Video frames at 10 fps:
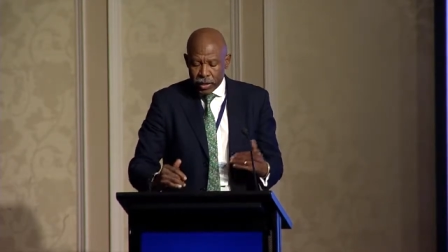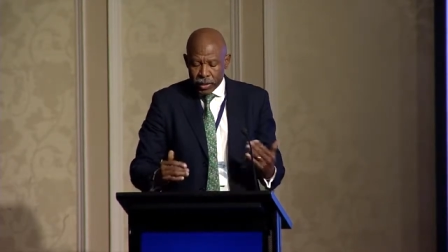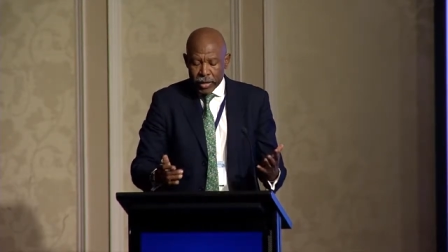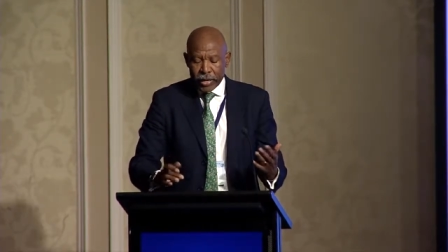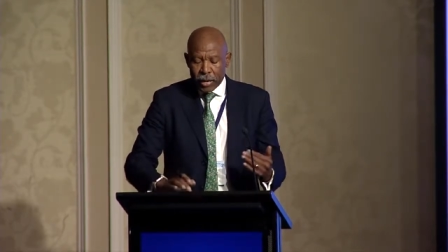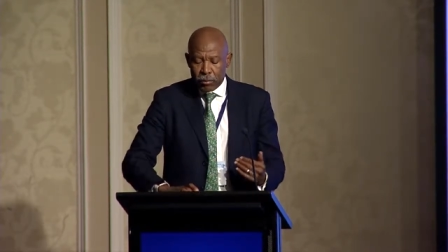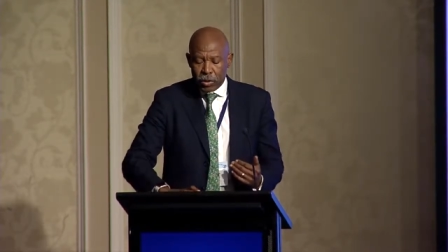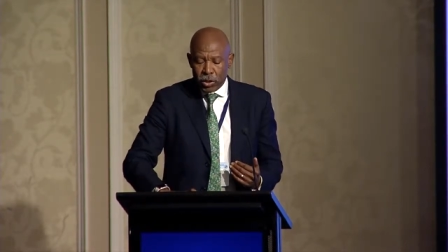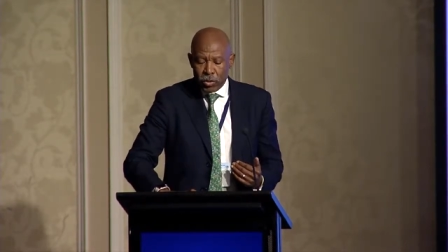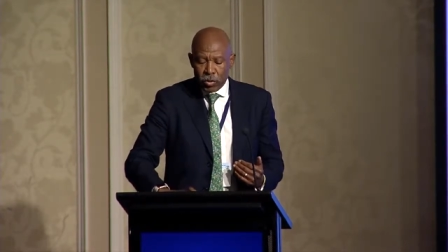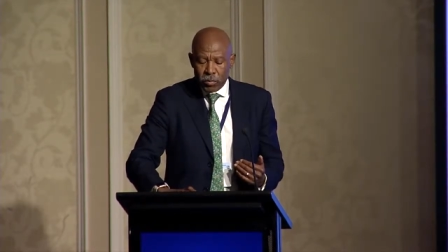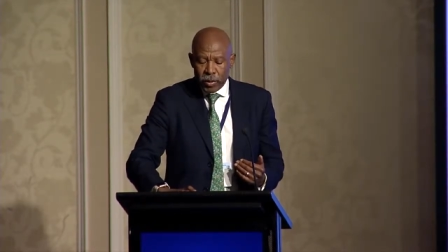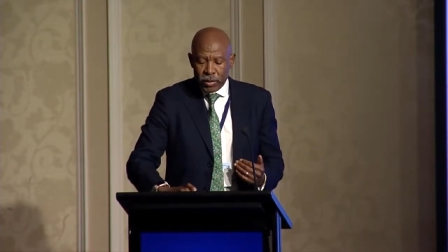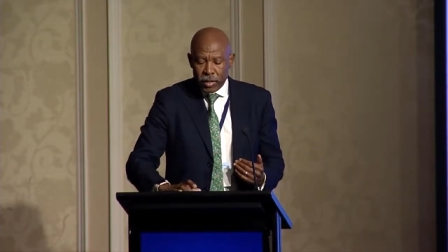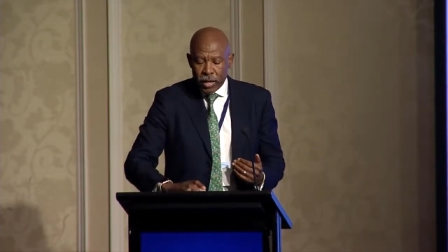uh, uh, comes into
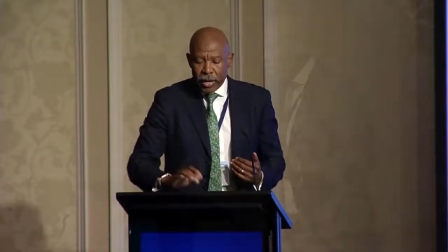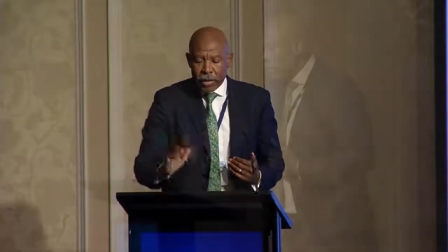space. And